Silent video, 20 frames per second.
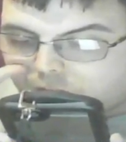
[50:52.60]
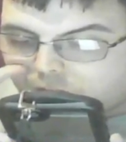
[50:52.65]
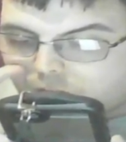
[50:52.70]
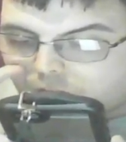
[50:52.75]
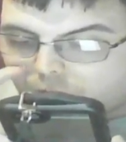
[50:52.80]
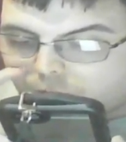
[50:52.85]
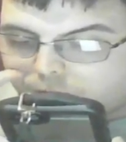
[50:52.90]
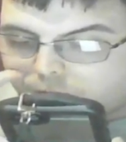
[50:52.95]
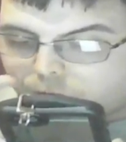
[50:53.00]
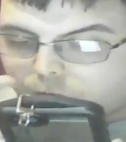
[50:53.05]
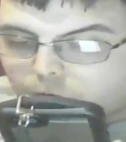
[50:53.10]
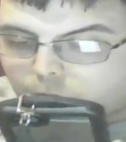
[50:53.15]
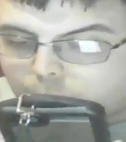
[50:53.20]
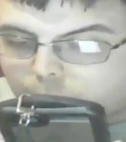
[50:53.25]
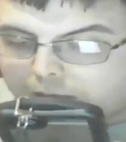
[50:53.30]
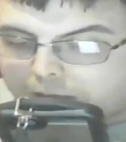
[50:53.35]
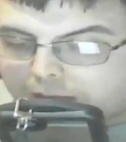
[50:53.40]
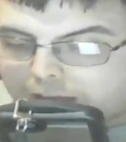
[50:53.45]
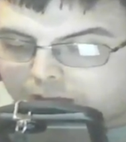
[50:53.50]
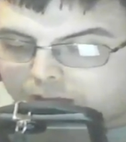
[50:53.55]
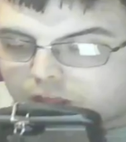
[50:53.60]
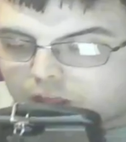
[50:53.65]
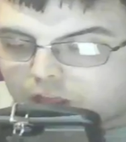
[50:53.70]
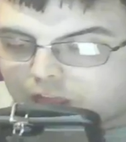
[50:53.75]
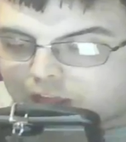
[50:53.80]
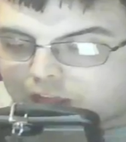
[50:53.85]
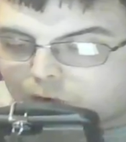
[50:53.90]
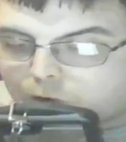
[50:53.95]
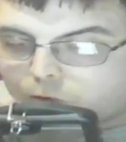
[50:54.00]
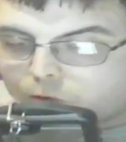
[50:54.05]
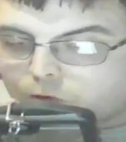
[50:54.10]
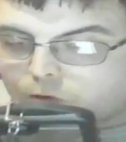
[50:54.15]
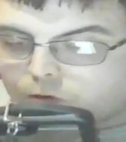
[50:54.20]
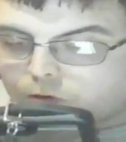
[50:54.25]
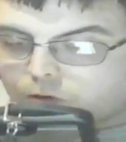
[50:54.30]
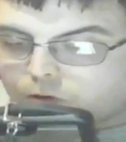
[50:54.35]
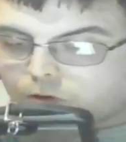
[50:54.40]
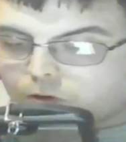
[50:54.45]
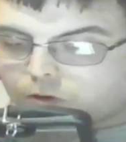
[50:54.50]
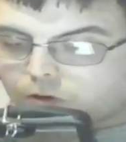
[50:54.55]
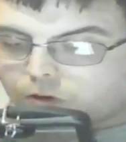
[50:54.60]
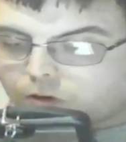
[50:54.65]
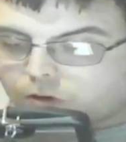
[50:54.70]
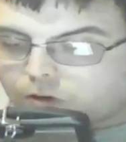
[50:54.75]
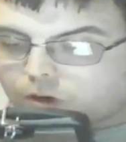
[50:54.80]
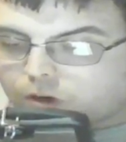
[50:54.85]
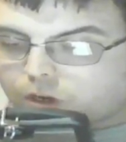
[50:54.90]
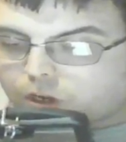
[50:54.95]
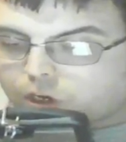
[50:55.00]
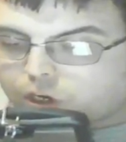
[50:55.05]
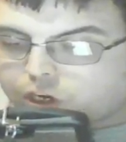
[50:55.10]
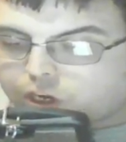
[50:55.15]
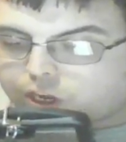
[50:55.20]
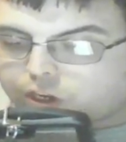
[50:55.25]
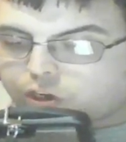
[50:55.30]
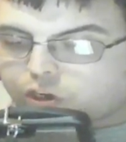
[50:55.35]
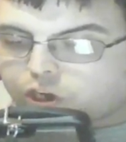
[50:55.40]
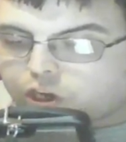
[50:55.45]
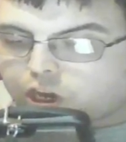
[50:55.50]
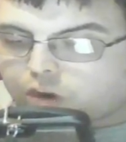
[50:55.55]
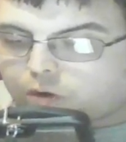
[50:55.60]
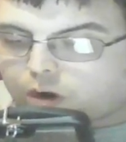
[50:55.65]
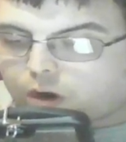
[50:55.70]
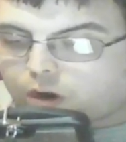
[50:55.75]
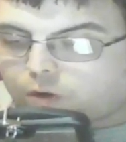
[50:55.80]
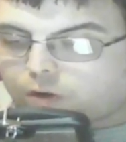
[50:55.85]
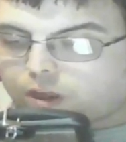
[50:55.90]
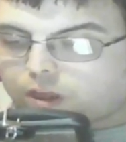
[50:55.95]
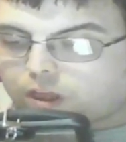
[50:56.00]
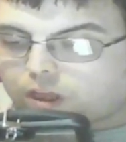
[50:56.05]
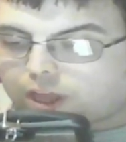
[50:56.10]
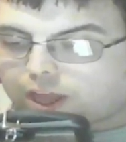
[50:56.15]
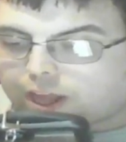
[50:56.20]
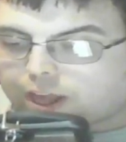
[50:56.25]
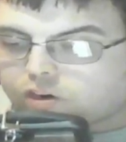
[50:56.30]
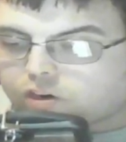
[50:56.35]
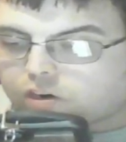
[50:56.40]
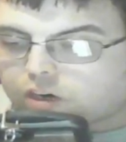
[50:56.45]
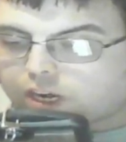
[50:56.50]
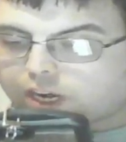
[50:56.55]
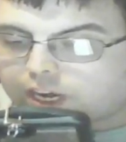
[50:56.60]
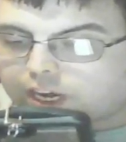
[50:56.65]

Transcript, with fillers: how it all pans out. Shinjiro is actually